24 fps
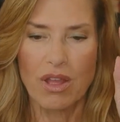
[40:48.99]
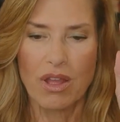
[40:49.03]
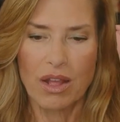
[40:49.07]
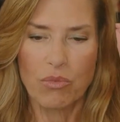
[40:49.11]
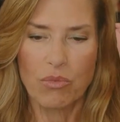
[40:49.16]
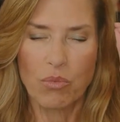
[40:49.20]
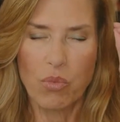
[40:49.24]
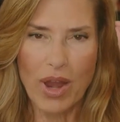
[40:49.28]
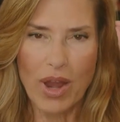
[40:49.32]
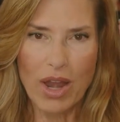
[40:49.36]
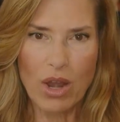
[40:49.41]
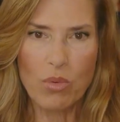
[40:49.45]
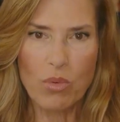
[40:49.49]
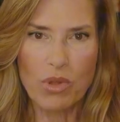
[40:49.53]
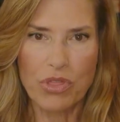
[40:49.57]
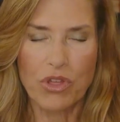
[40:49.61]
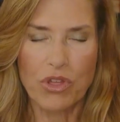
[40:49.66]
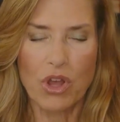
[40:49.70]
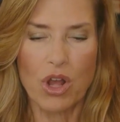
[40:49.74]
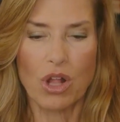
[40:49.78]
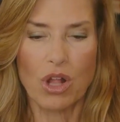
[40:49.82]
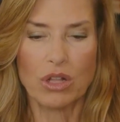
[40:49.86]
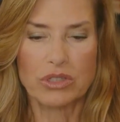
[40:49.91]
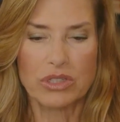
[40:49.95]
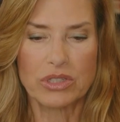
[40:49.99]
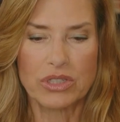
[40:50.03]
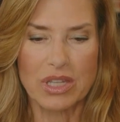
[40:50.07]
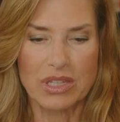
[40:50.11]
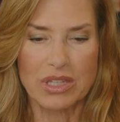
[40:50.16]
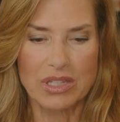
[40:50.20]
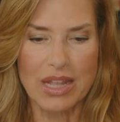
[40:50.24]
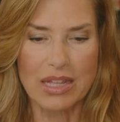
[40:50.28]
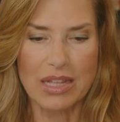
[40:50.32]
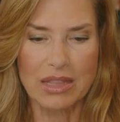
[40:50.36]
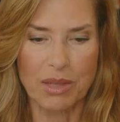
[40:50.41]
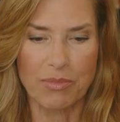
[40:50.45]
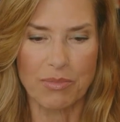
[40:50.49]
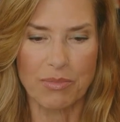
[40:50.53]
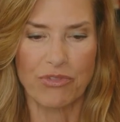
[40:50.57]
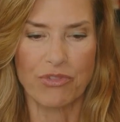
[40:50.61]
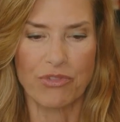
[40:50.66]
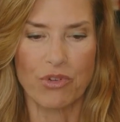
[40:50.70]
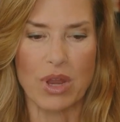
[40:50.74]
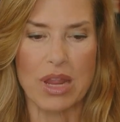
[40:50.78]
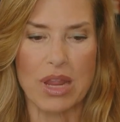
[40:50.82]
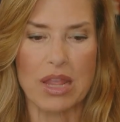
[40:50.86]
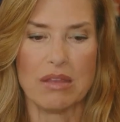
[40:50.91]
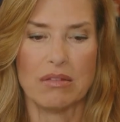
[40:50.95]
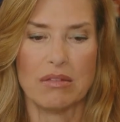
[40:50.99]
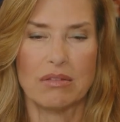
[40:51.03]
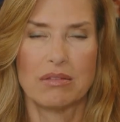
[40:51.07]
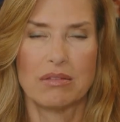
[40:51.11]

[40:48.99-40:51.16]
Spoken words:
wherewithal to set them free.